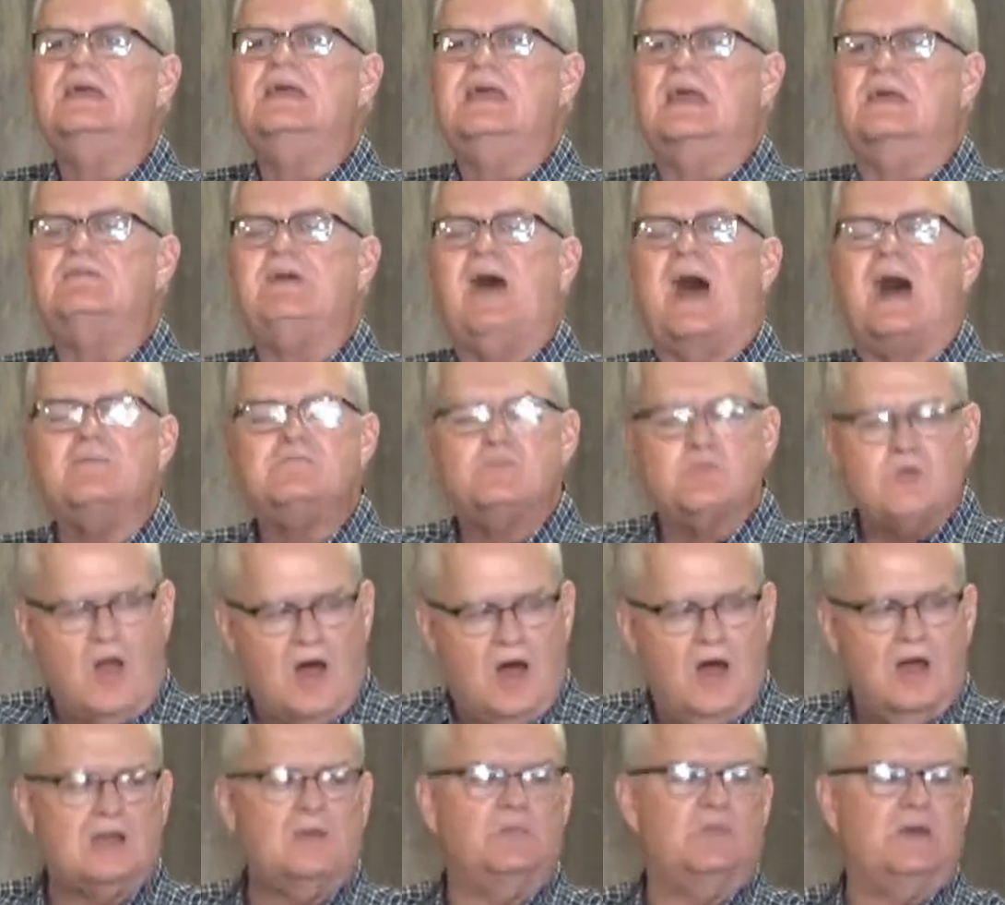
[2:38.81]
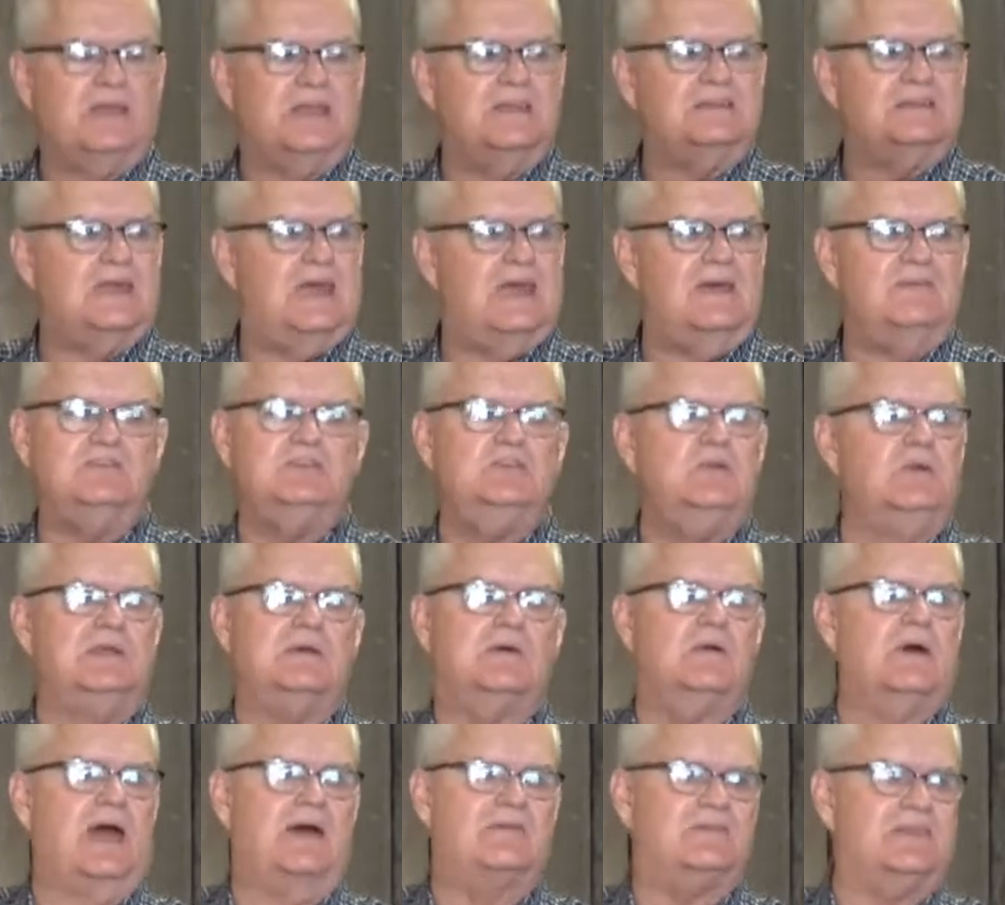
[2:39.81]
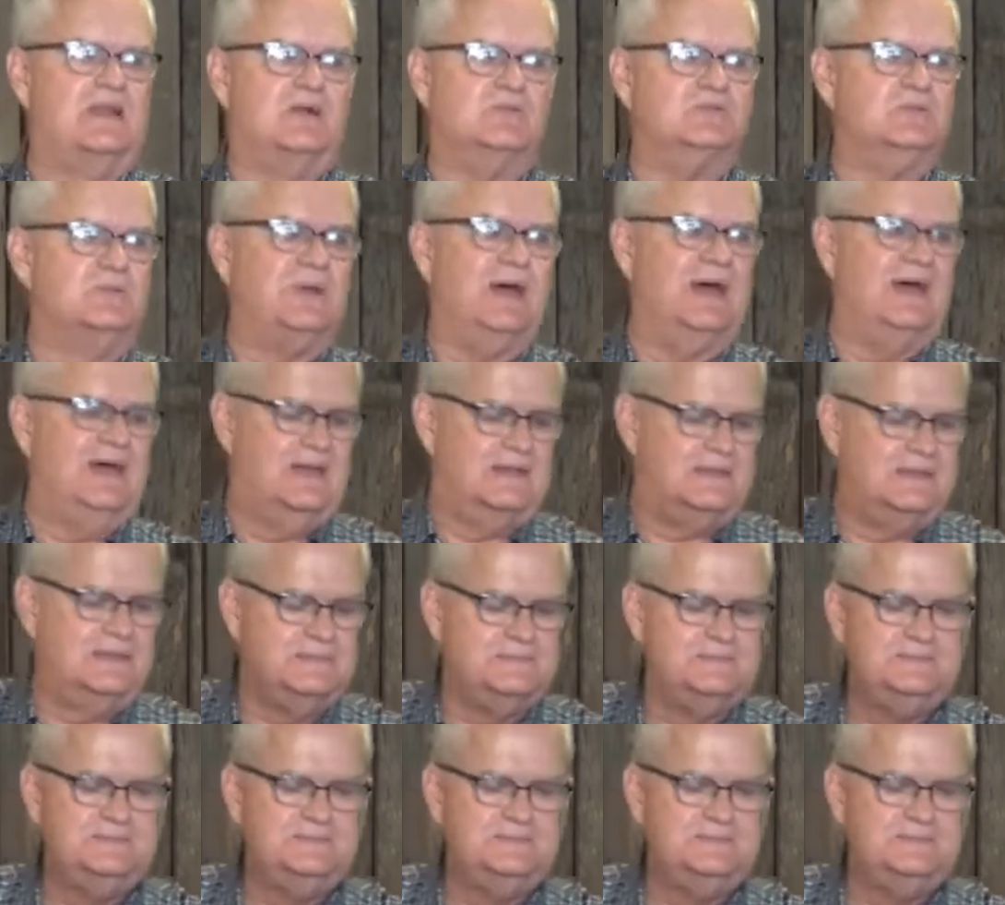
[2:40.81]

If I'm wrong and we get to heaven, you ain't going to have that on your mind.